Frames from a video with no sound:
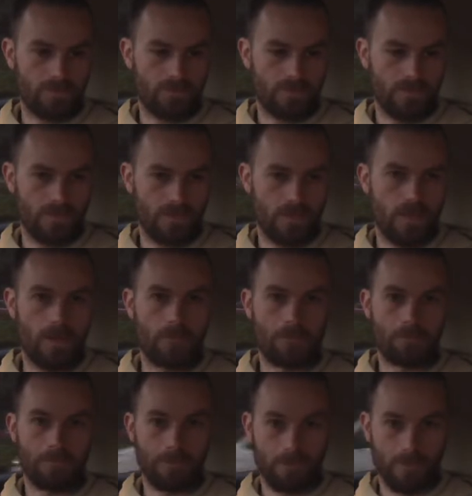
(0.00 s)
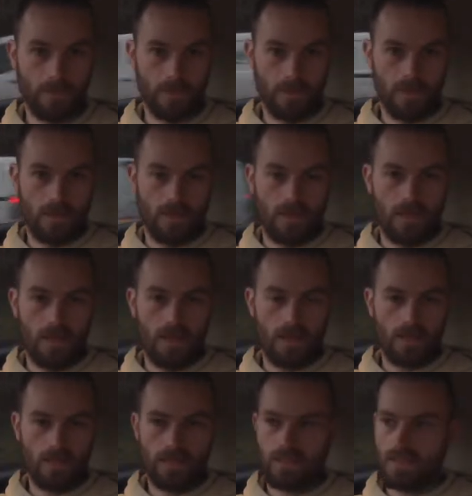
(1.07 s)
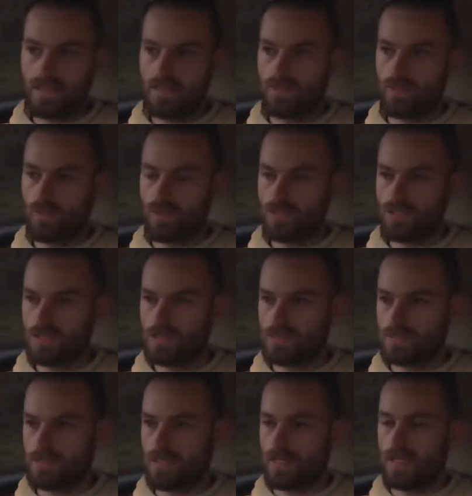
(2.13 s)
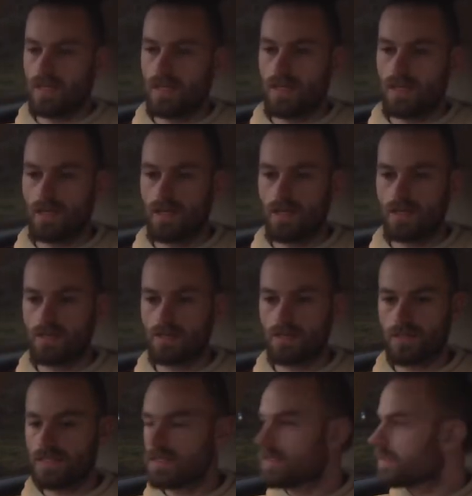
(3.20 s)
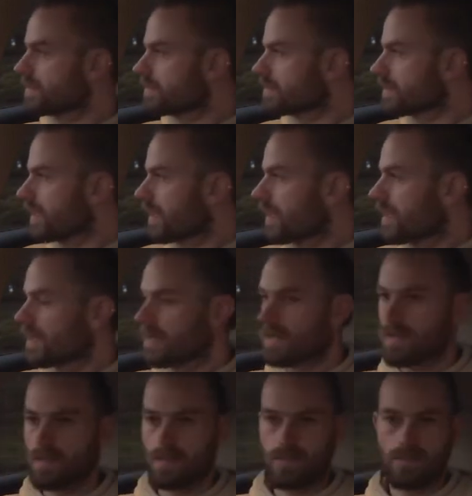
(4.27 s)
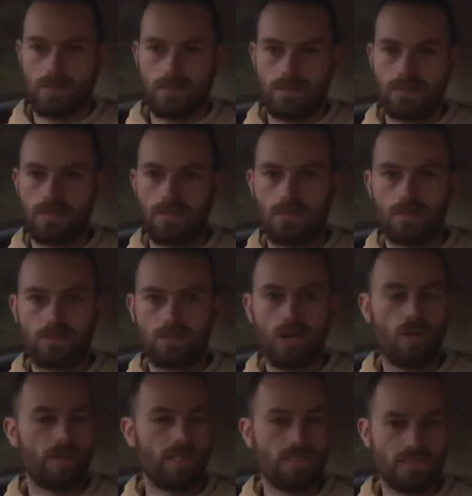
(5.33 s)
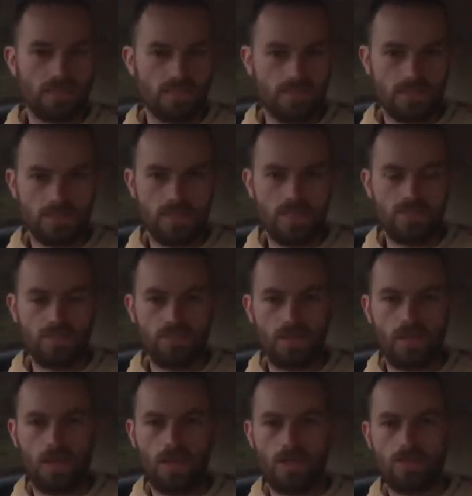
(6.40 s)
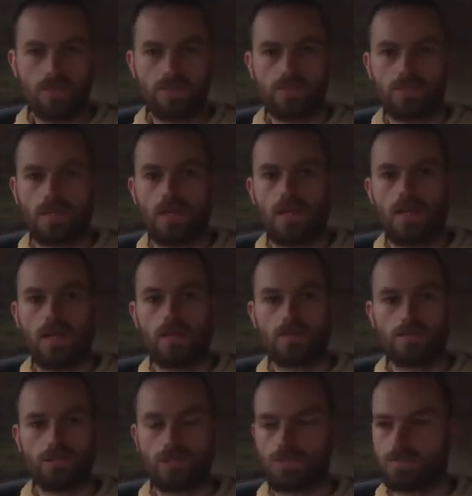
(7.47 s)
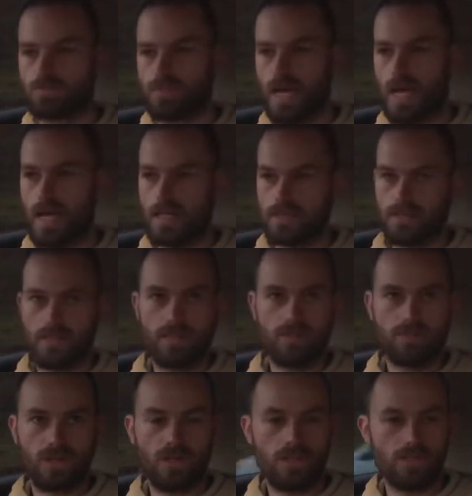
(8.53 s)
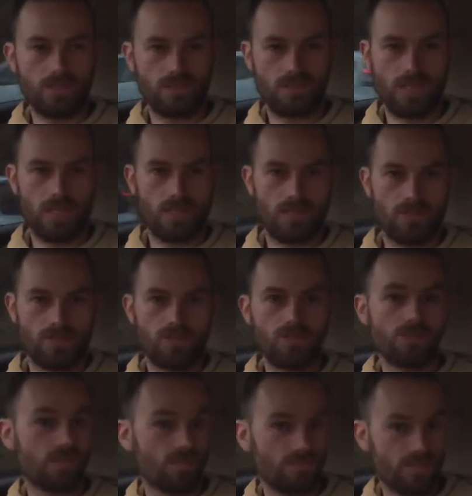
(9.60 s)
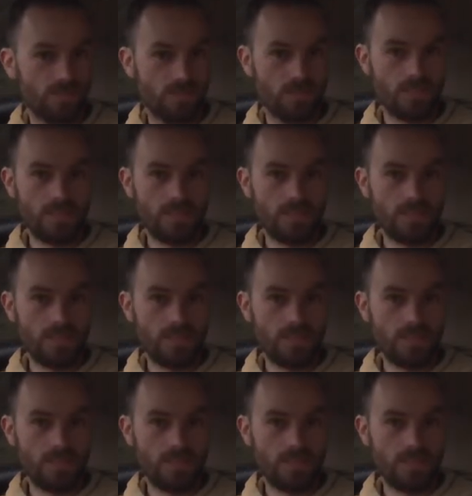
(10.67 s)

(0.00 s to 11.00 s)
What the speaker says: So yeah, again, thank you for watching. You got any comments, leave them below. Good, bad, any advice, anything I should do different,